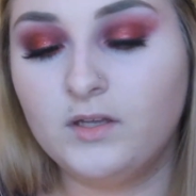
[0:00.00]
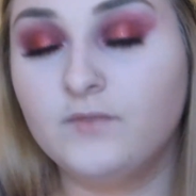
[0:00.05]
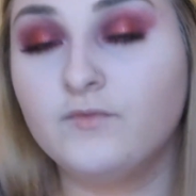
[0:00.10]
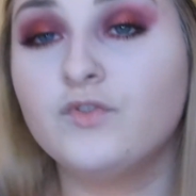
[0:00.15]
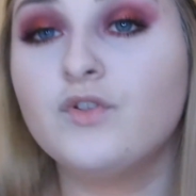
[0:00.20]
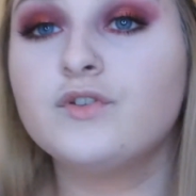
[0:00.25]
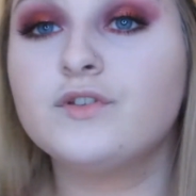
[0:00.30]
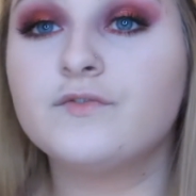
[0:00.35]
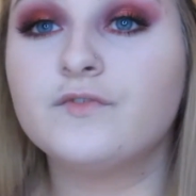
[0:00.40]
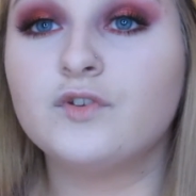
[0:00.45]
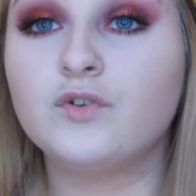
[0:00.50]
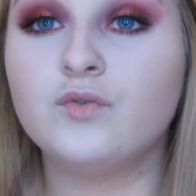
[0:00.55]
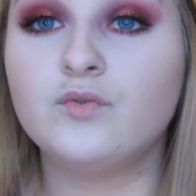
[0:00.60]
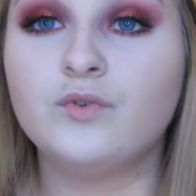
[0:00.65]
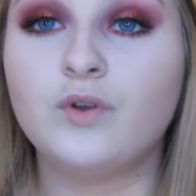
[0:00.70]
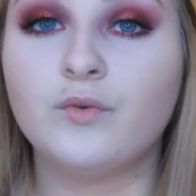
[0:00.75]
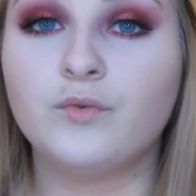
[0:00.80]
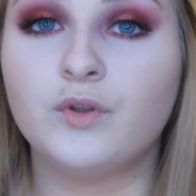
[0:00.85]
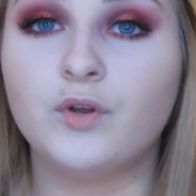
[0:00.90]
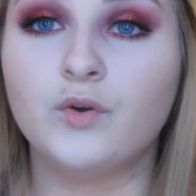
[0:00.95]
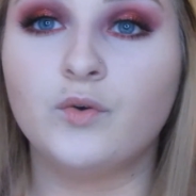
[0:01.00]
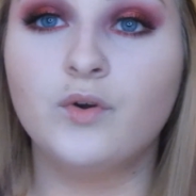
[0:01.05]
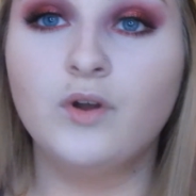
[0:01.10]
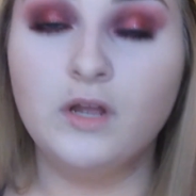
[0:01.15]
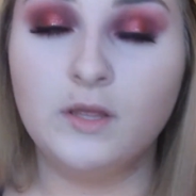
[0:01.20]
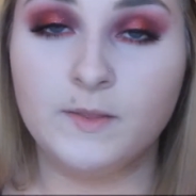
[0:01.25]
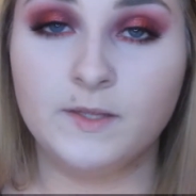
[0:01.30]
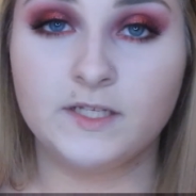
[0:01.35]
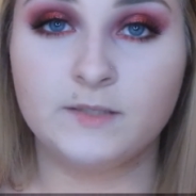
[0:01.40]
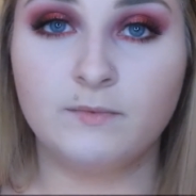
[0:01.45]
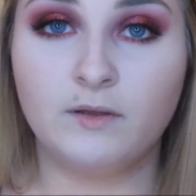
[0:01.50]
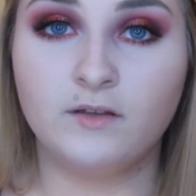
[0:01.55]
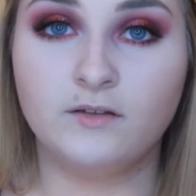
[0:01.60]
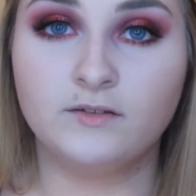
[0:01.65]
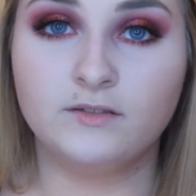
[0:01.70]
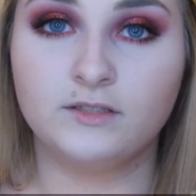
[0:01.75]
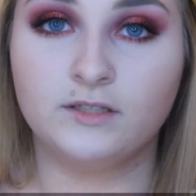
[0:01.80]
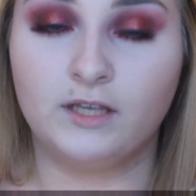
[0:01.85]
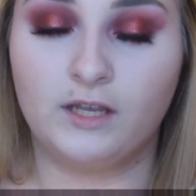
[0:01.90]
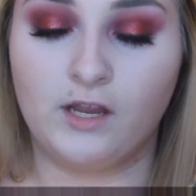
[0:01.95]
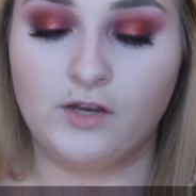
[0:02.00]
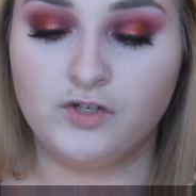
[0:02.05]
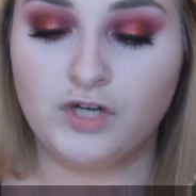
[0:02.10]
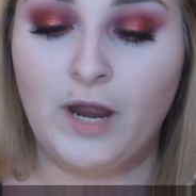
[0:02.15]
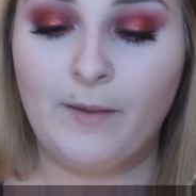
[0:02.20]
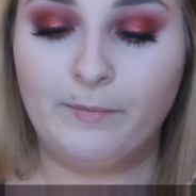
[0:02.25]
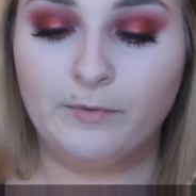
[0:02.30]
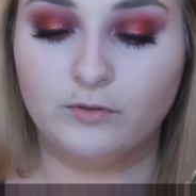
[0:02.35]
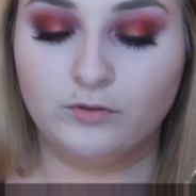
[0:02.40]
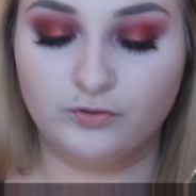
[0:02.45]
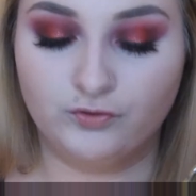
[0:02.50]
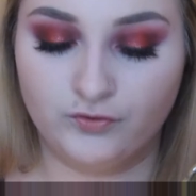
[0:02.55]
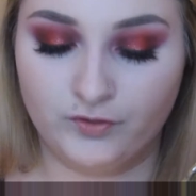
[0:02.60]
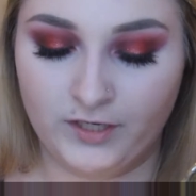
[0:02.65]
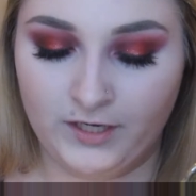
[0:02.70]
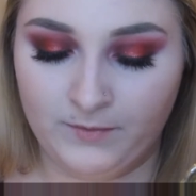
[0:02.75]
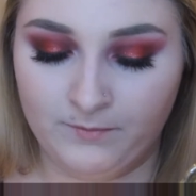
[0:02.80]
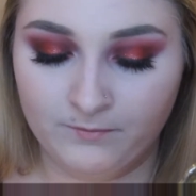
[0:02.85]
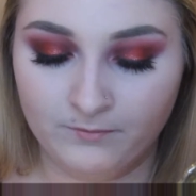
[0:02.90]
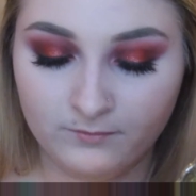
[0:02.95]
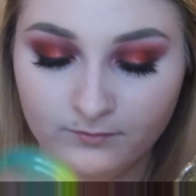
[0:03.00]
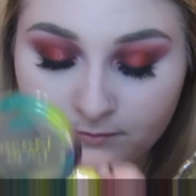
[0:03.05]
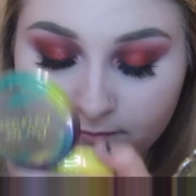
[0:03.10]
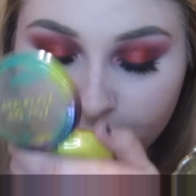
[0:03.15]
For those of you who don't know, this smells like a tropical dream.